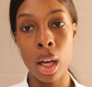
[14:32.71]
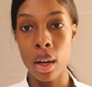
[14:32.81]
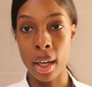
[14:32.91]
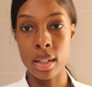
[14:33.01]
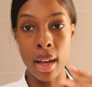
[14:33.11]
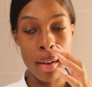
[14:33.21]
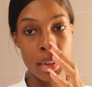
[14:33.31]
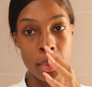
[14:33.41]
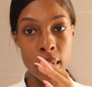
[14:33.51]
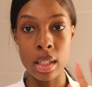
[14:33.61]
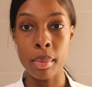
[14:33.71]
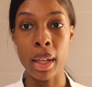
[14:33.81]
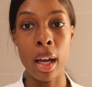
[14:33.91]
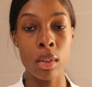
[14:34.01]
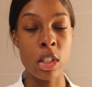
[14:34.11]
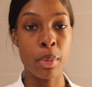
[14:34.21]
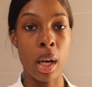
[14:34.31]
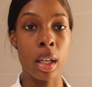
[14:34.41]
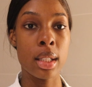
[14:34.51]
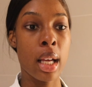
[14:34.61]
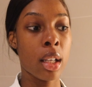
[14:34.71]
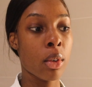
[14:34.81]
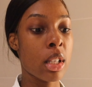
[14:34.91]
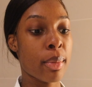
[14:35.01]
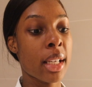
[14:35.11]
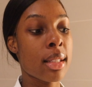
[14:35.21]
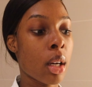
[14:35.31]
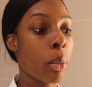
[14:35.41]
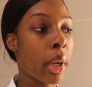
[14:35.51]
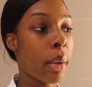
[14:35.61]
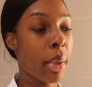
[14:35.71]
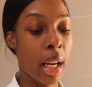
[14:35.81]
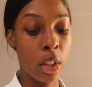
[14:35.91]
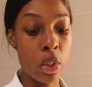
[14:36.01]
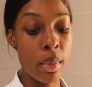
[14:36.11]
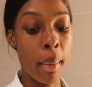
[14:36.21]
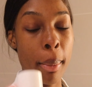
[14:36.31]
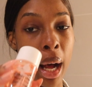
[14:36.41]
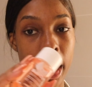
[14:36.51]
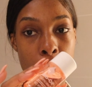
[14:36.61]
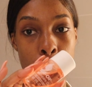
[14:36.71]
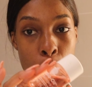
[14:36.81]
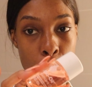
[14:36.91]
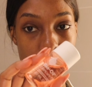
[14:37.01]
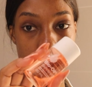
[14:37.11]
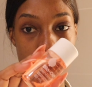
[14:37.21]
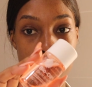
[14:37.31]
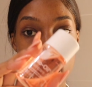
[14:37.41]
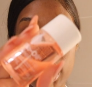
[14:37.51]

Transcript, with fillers: okay so after i'm done applying all those products i know this might sound weird but i use my bio oil